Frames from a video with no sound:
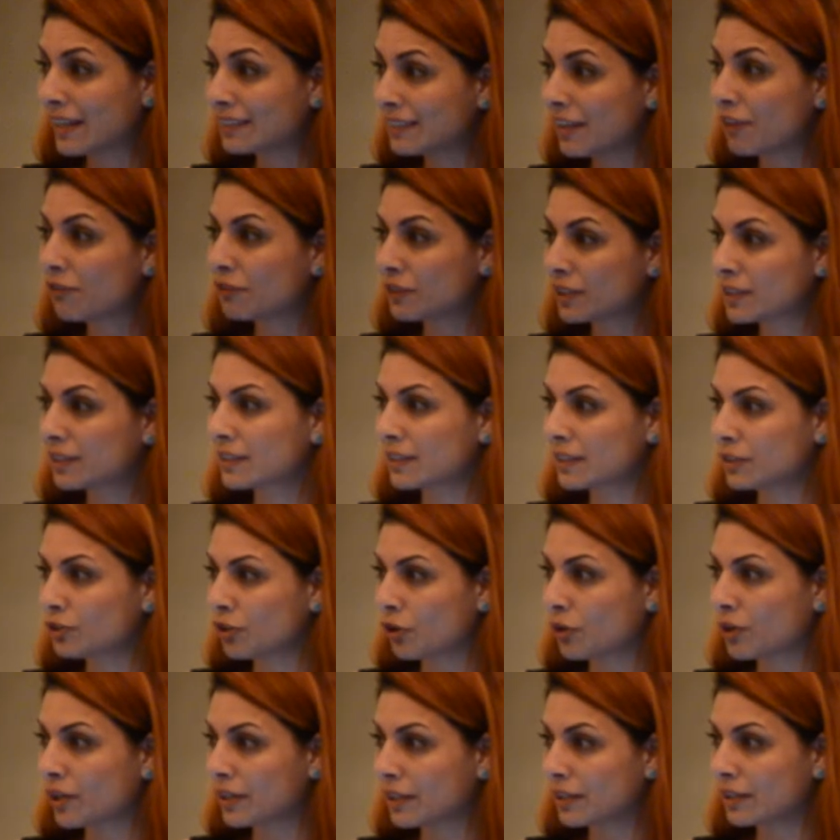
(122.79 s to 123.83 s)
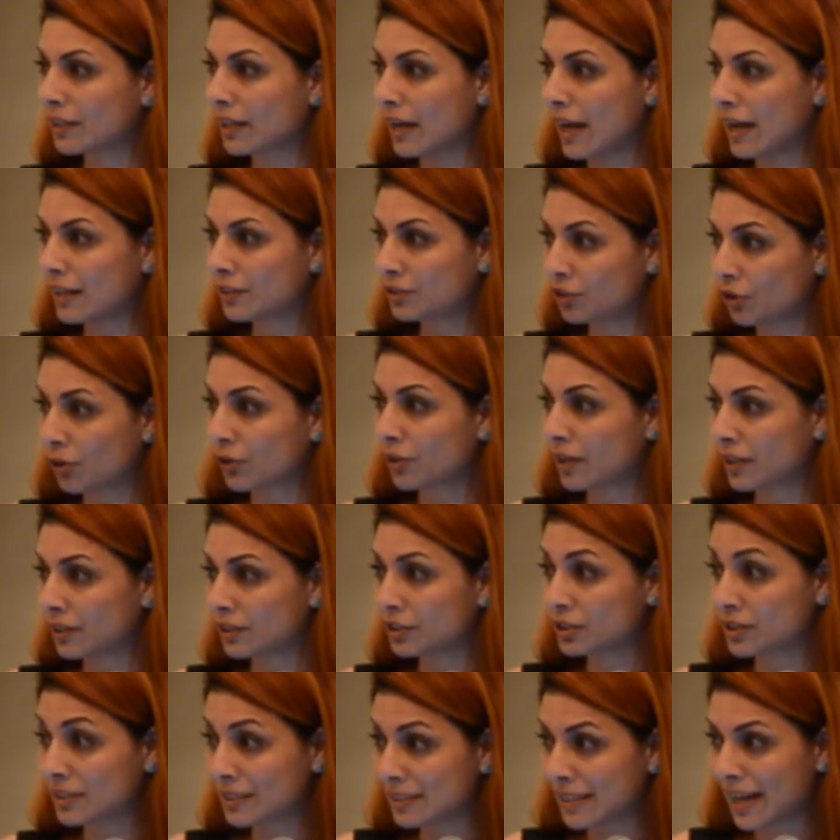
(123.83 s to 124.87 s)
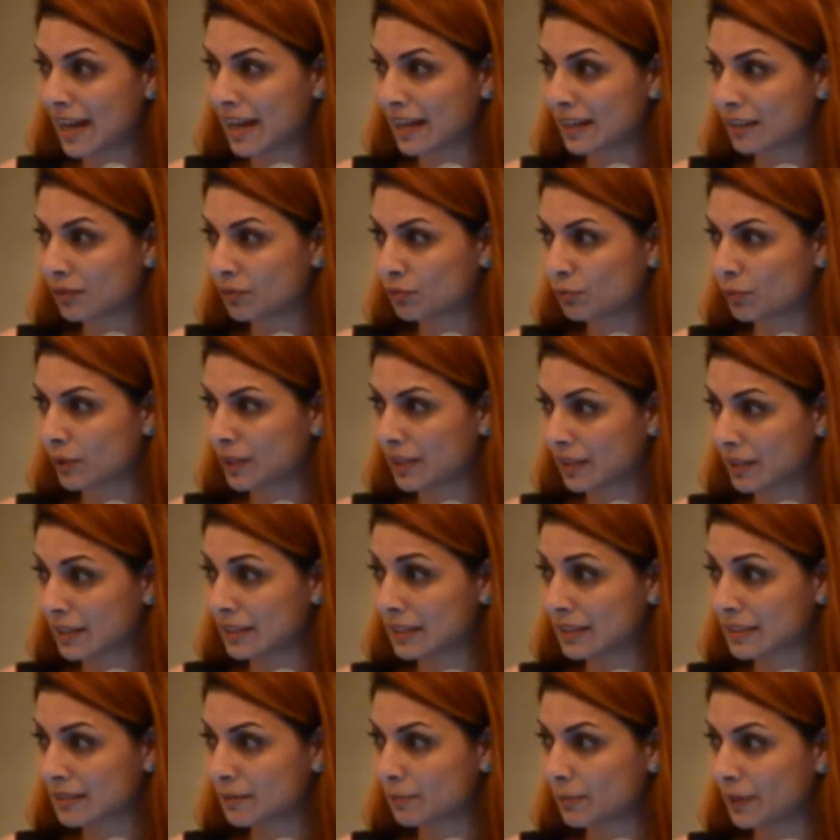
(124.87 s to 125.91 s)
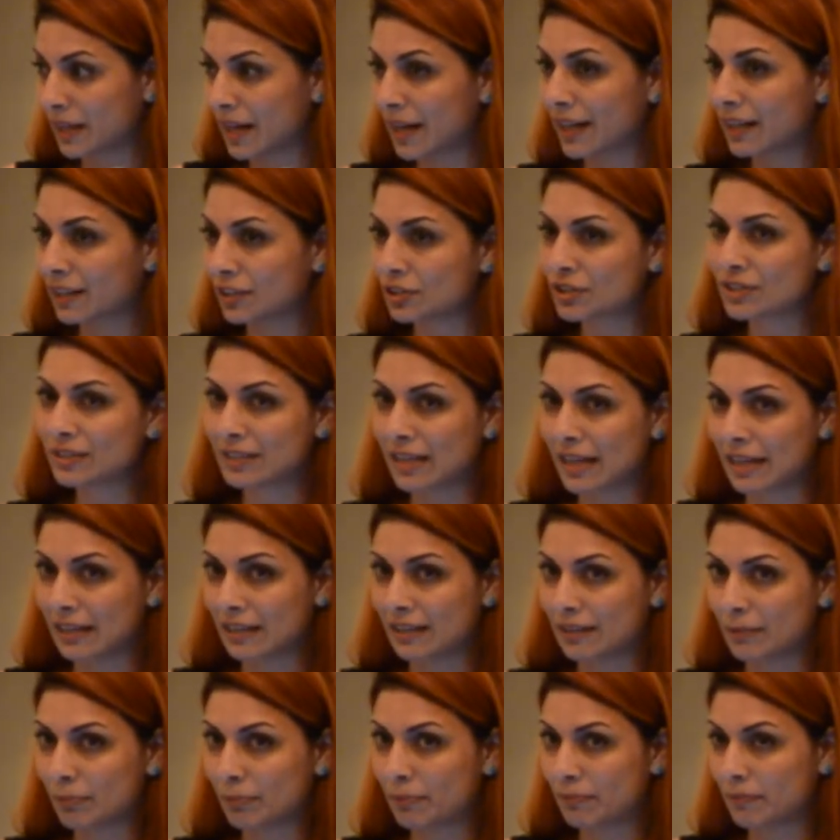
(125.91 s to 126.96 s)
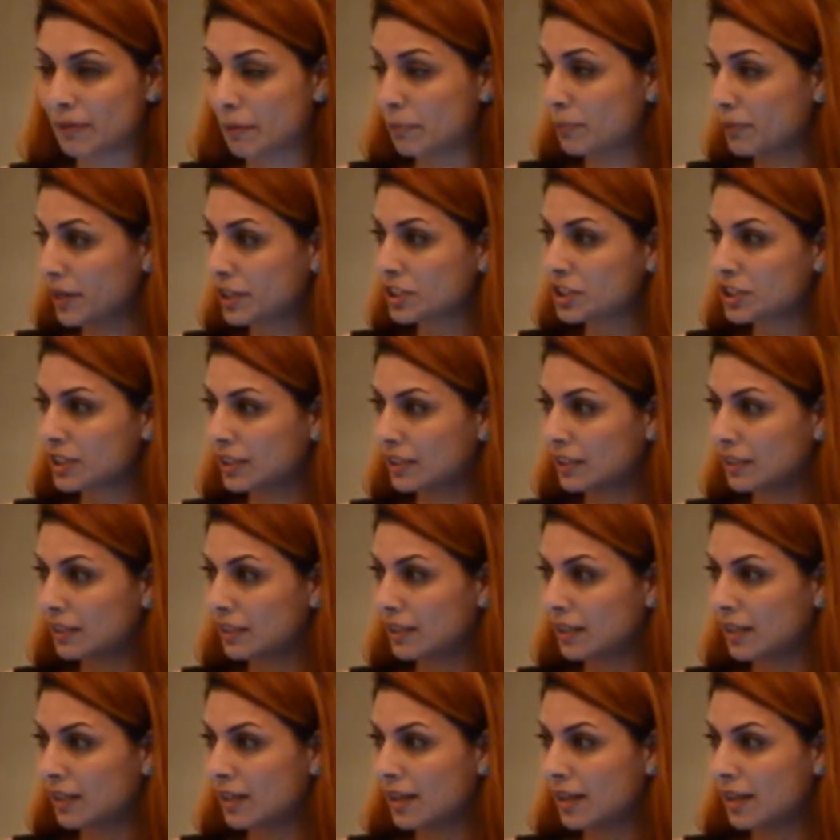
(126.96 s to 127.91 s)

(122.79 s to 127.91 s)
definitely don't understand what it is, but I understand oppression.